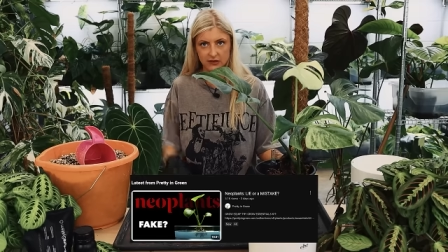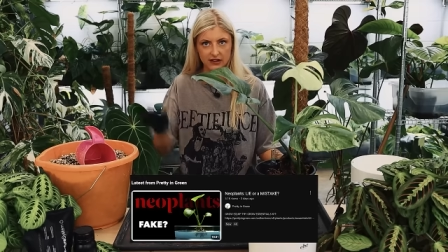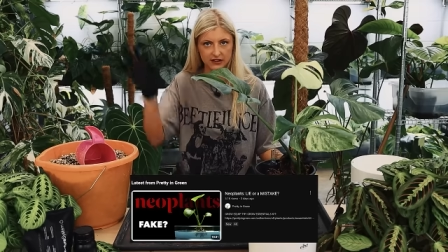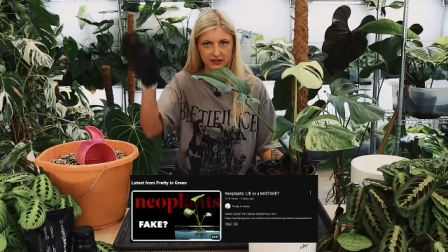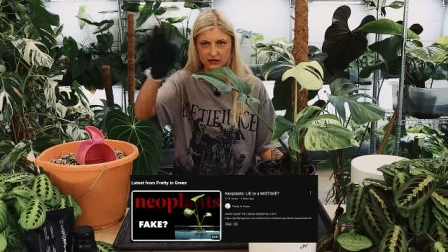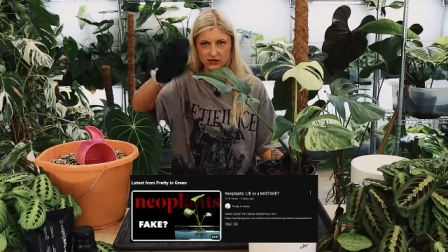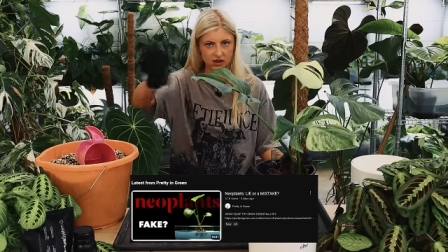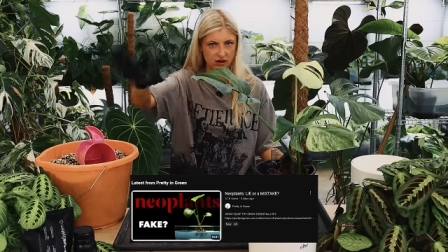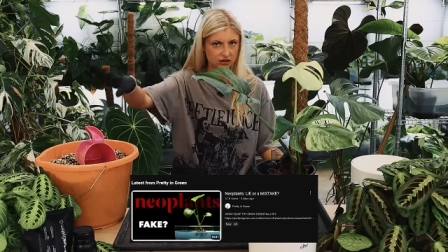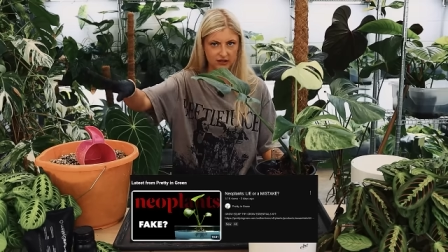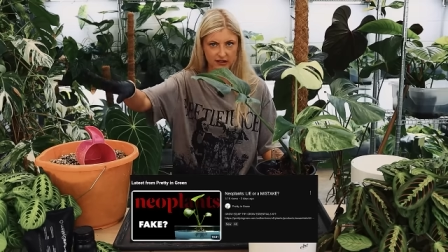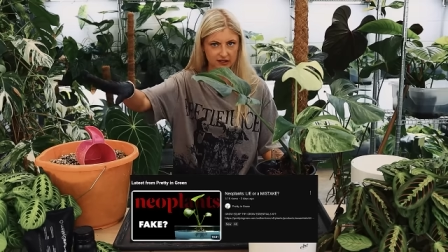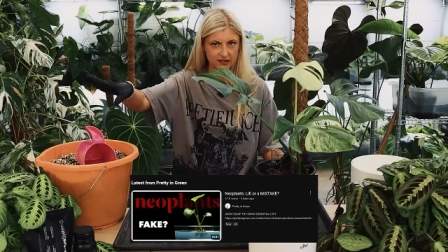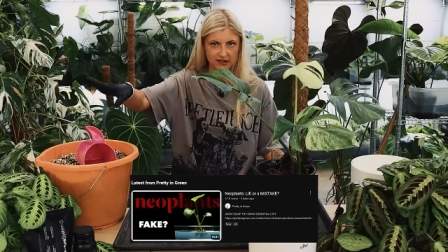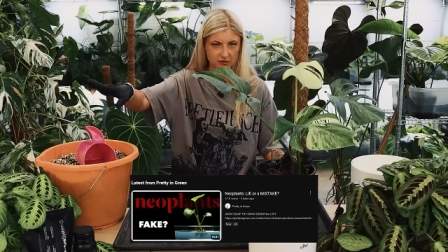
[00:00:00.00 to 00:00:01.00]
That's not a
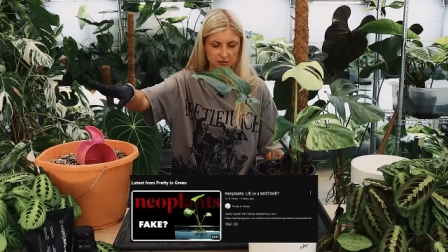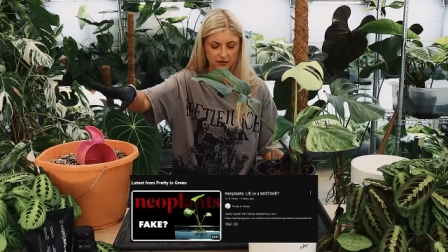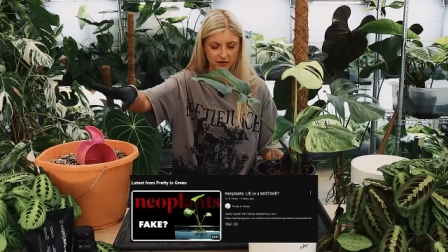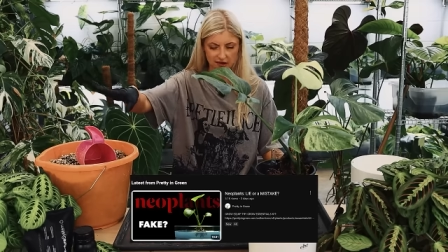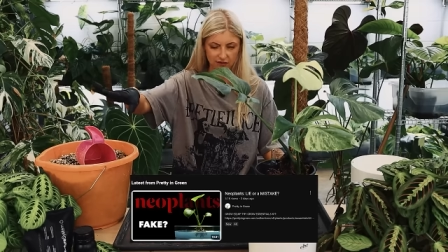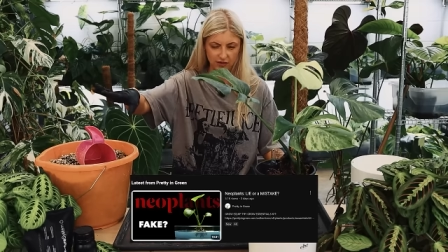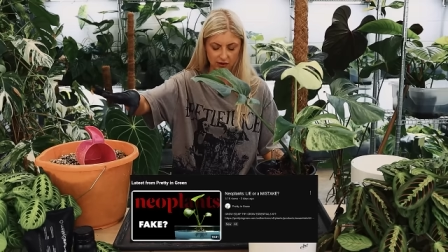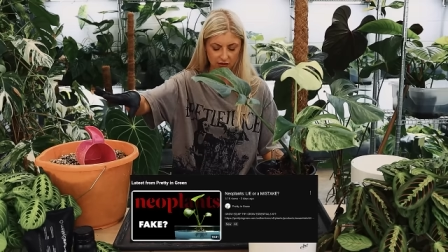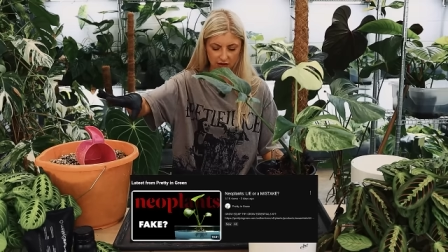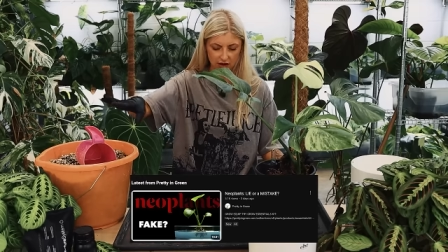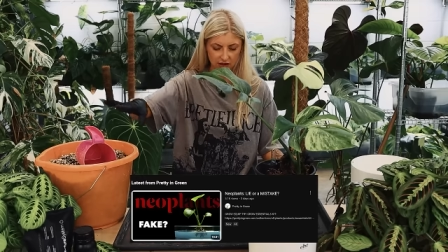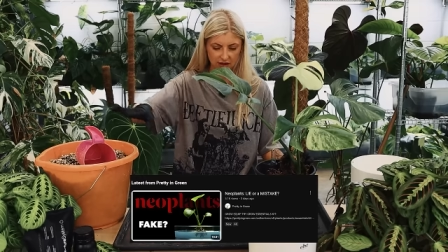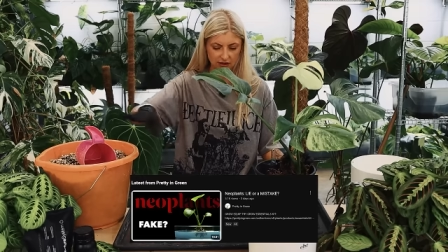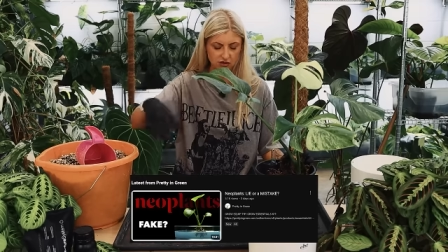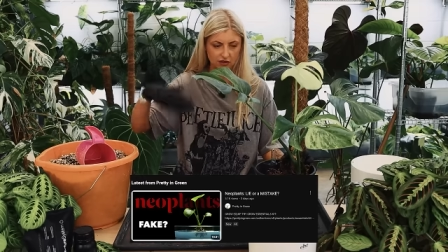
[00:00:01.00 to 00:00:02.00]
criticism of his video or
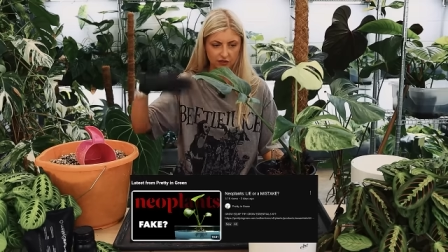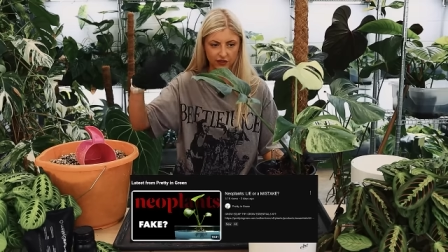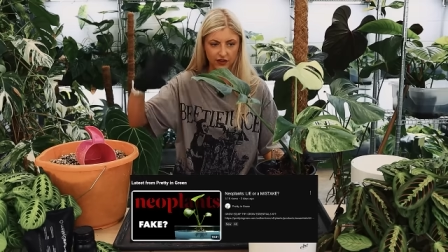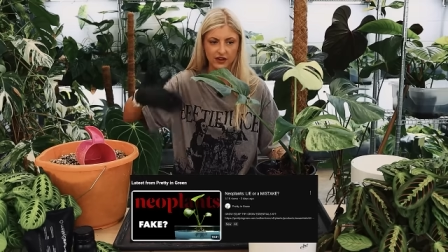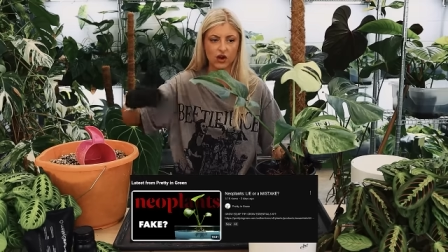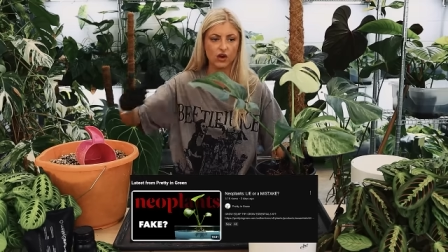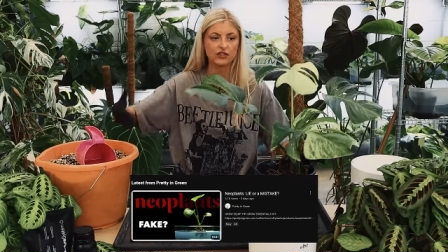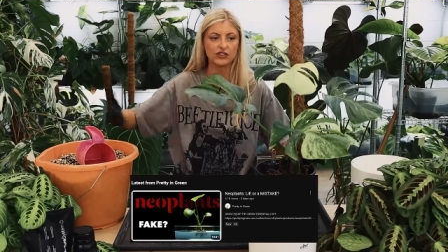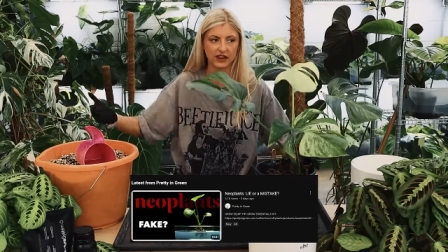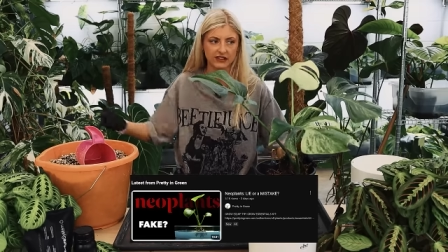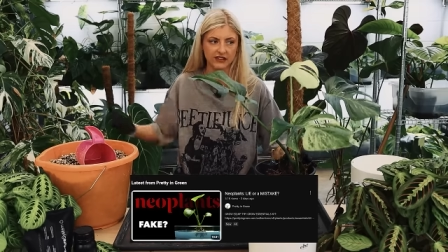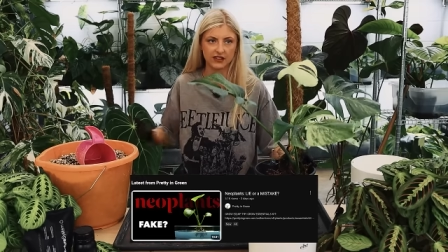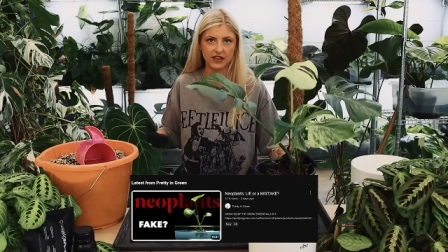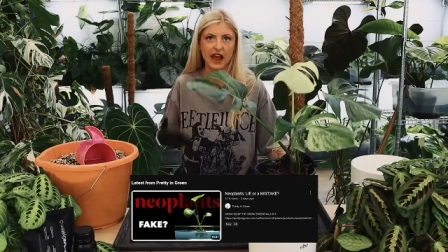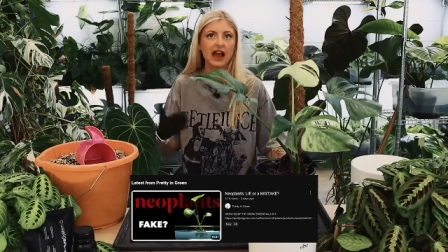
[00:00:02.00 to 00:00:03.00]
anything, just for the
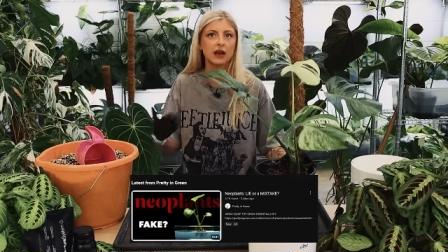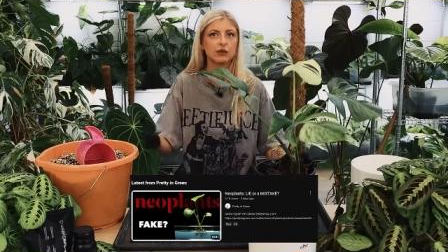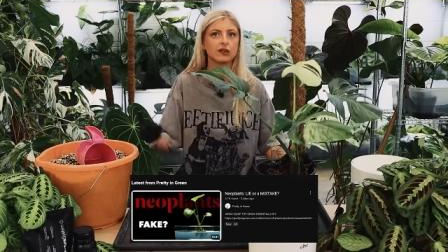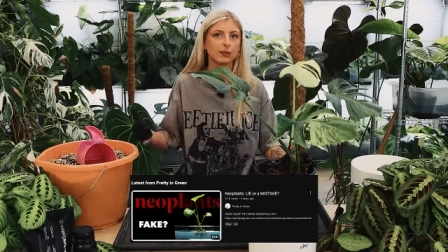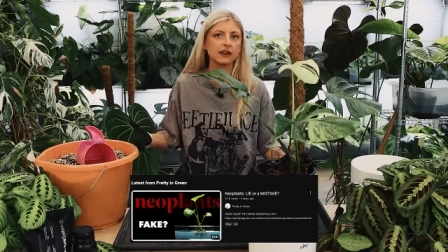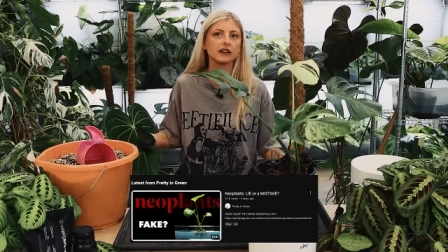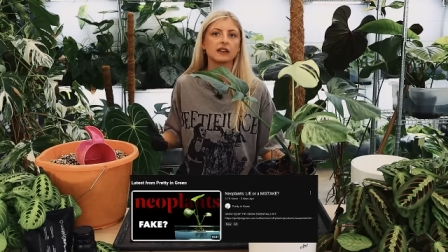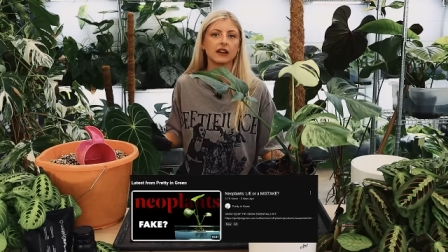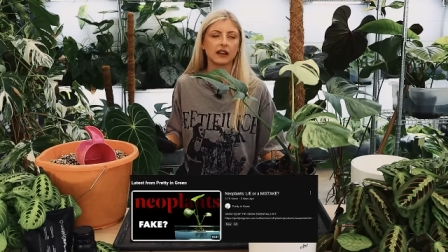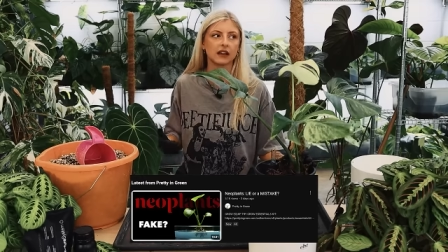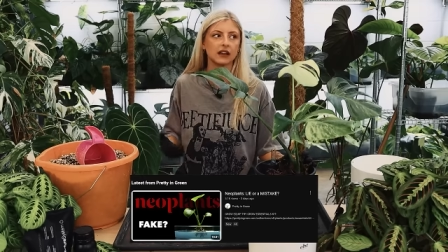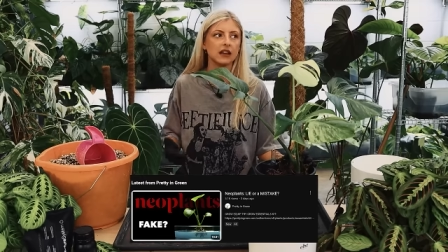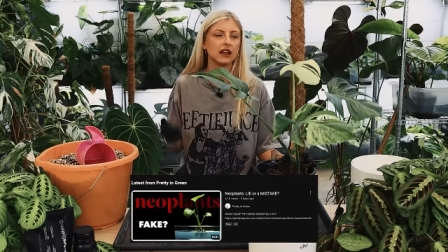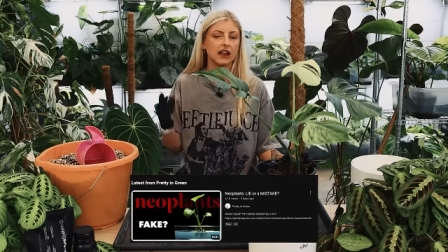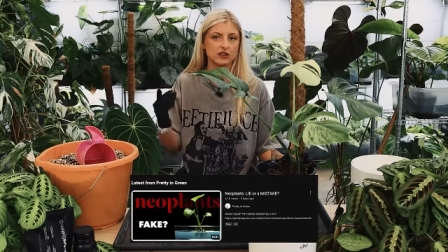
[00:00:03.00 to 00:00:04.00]
context that I was building.